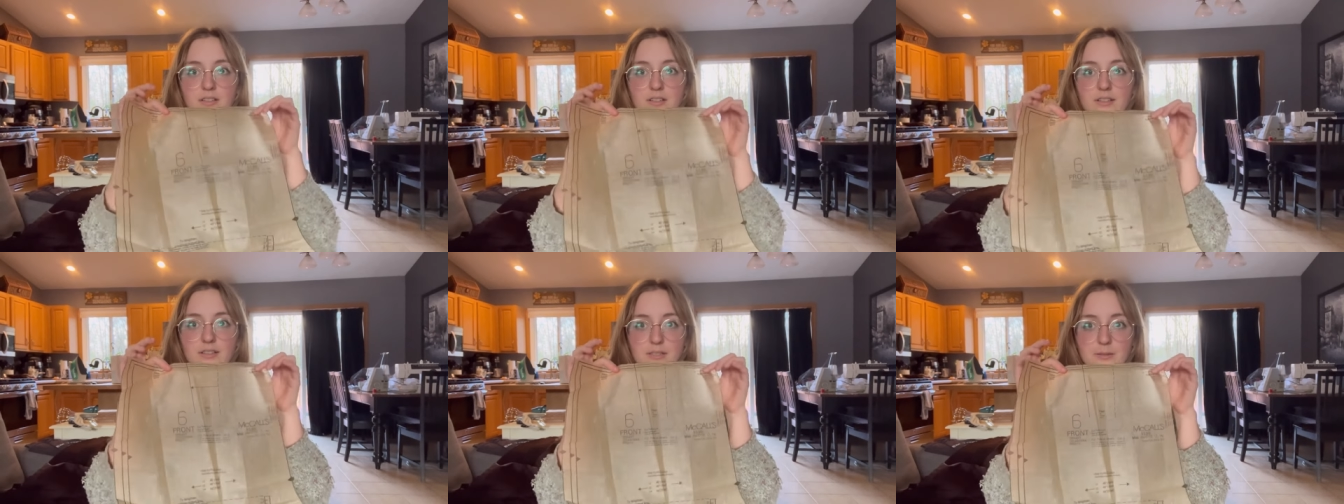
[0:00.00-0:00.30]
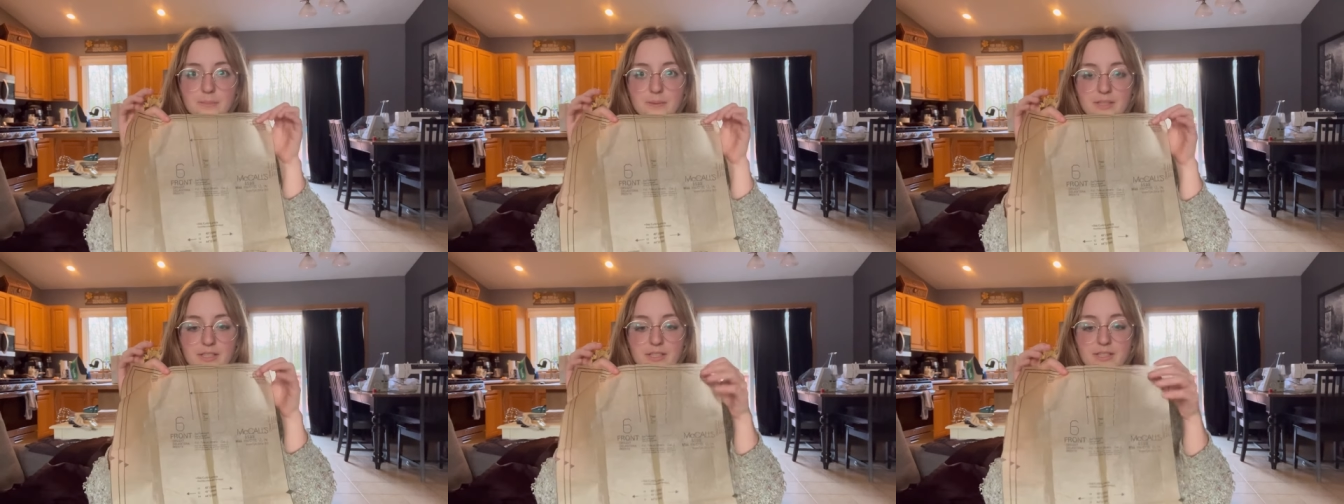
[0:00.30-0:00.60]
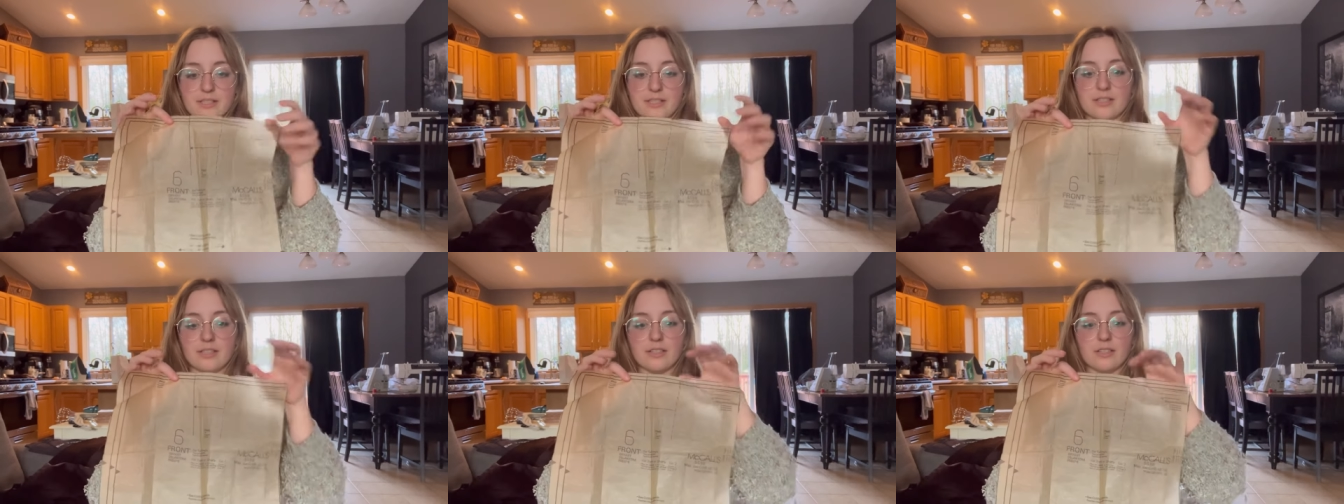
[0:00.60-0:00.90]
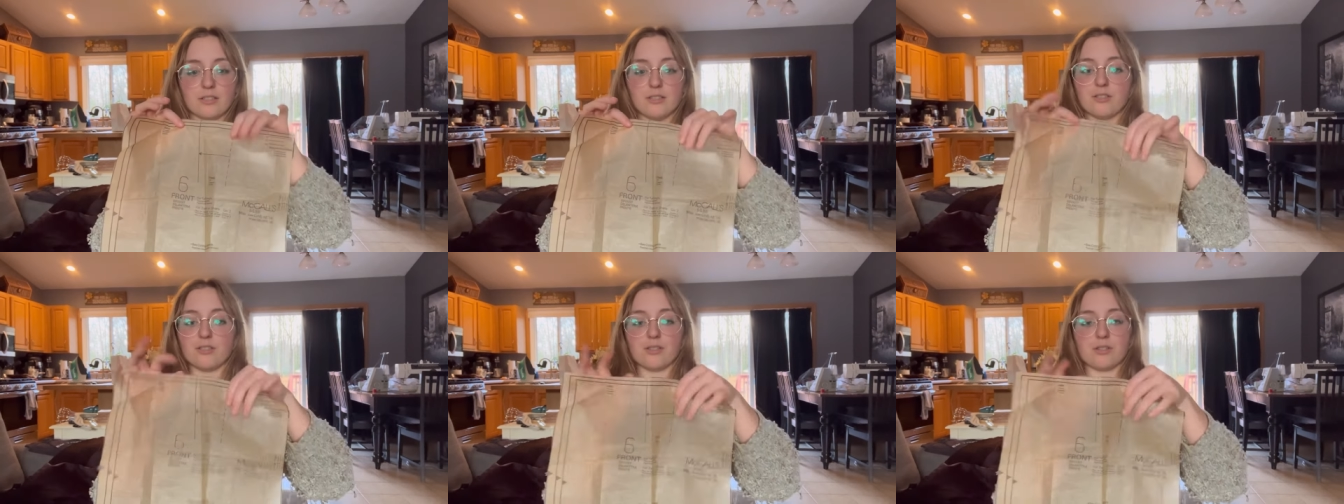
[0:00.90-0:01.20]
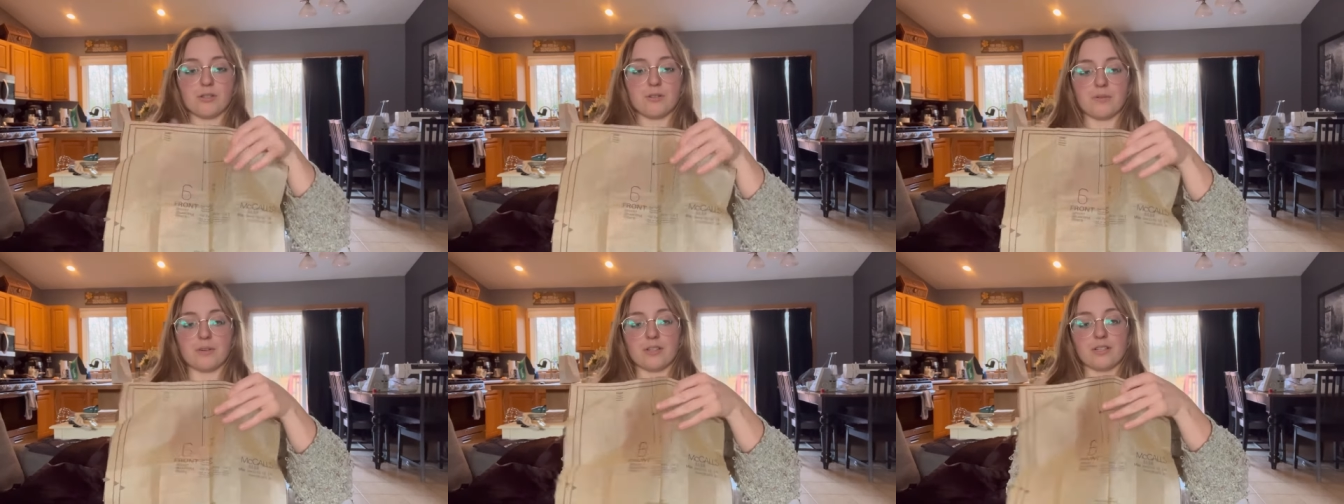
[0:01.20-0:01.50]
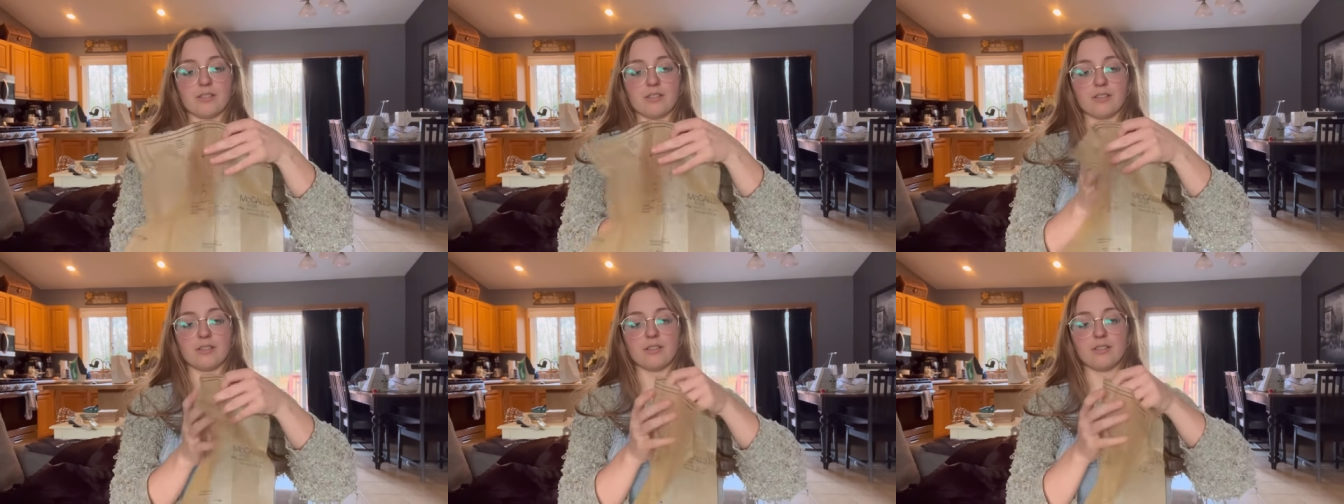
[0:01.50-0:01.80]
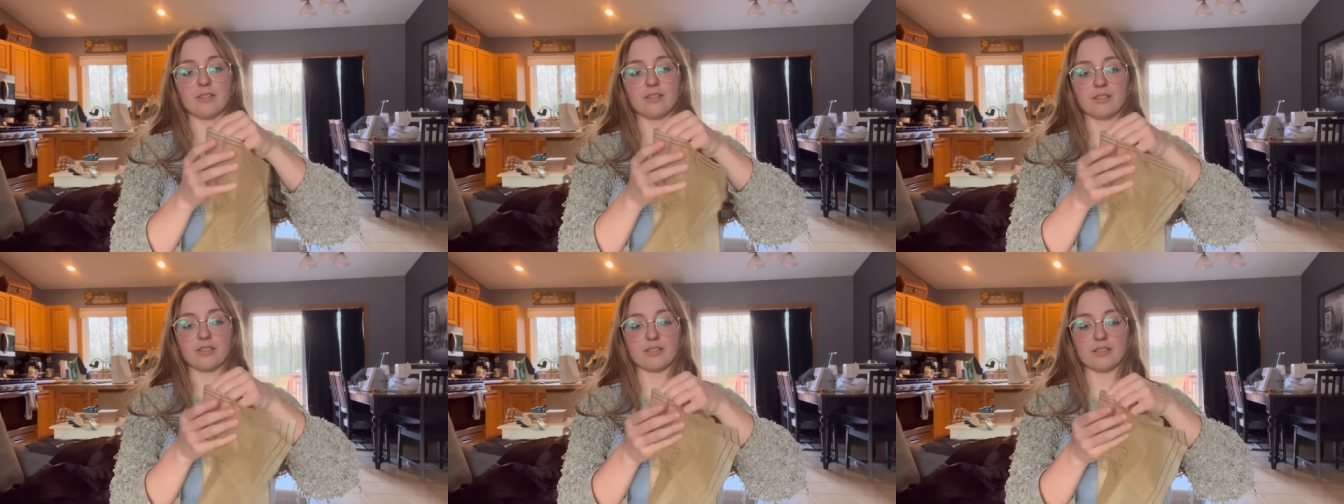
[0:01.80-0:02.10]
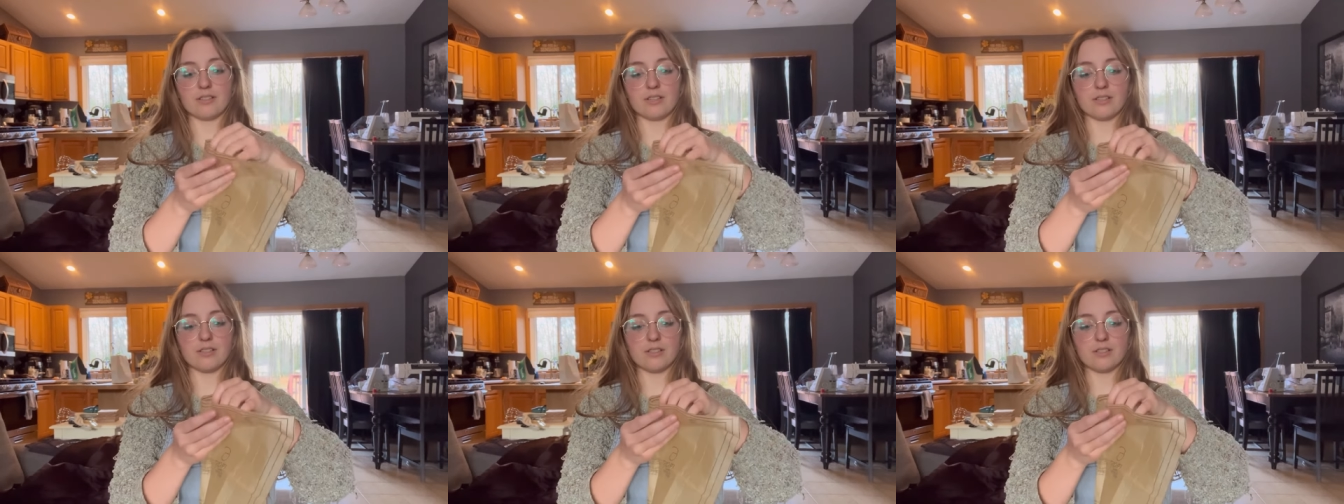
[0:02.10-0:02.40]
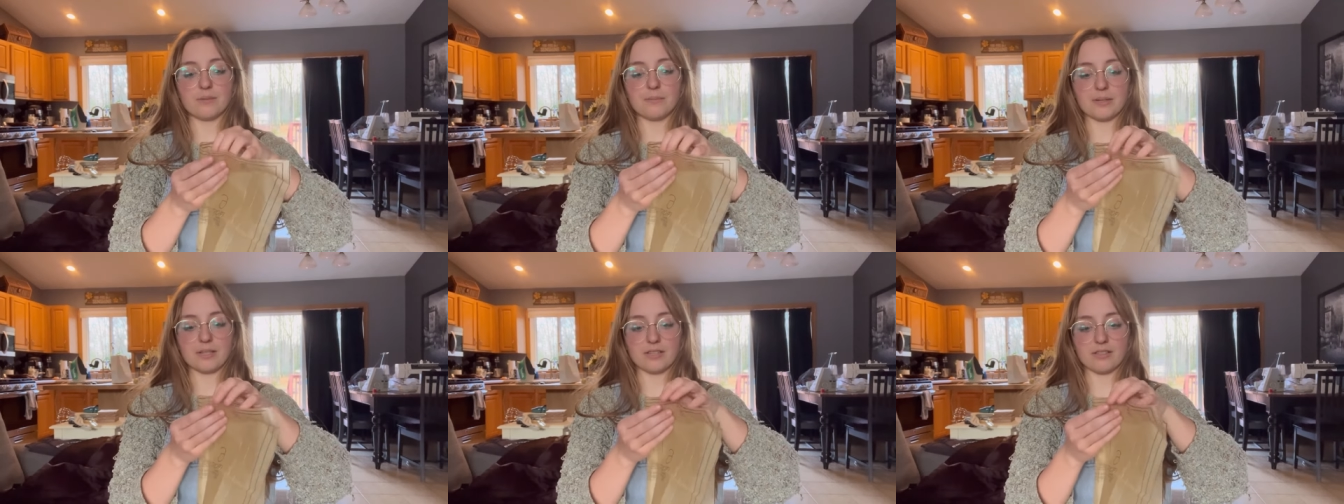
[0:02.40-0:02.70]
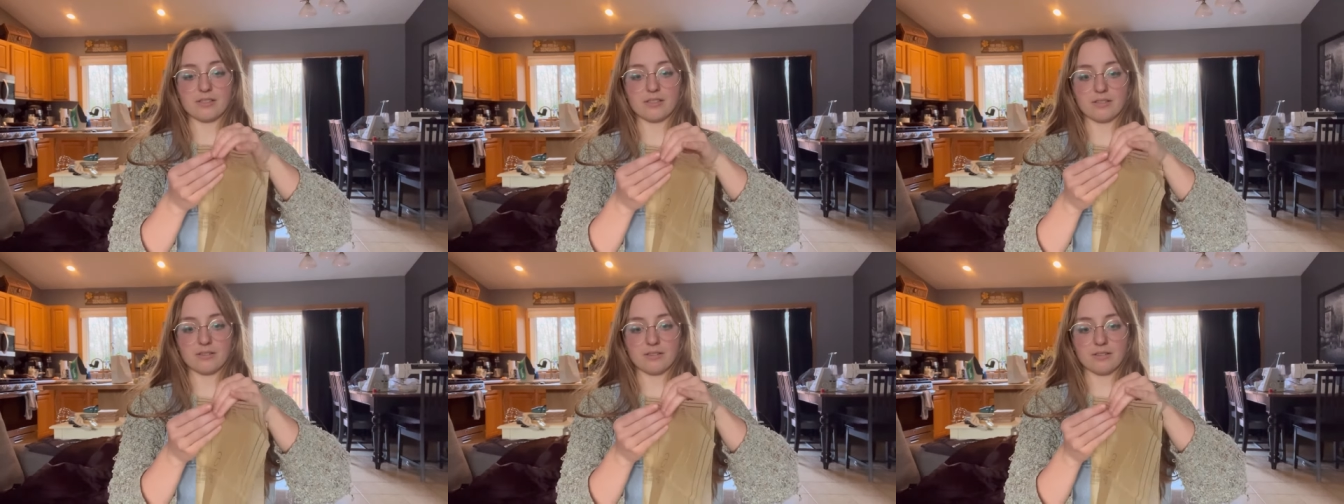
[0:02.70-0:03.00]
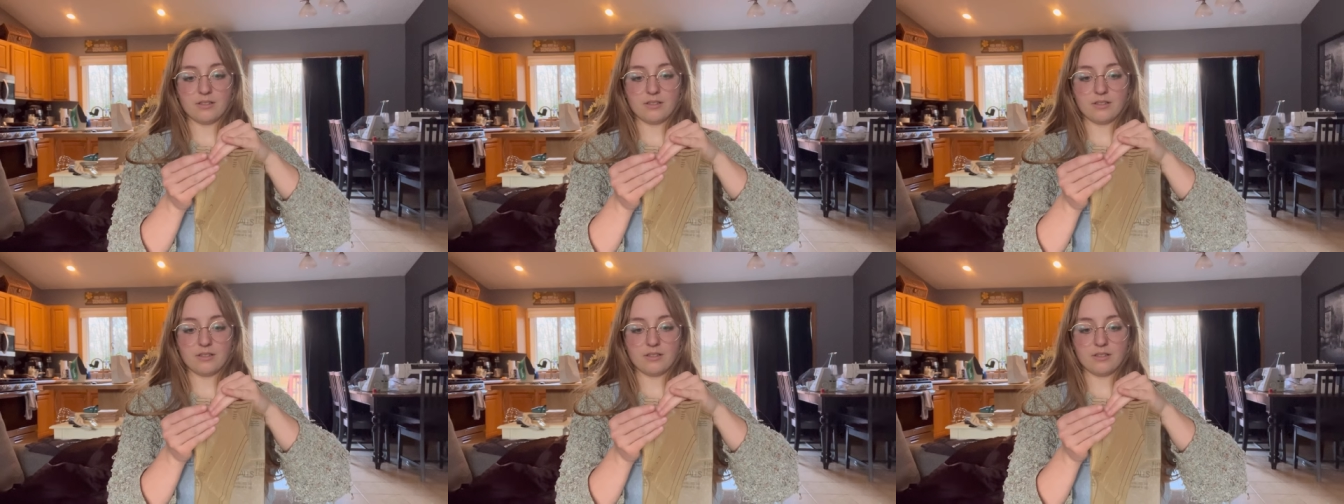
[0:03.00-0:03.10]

this pleat into a dart instead just because the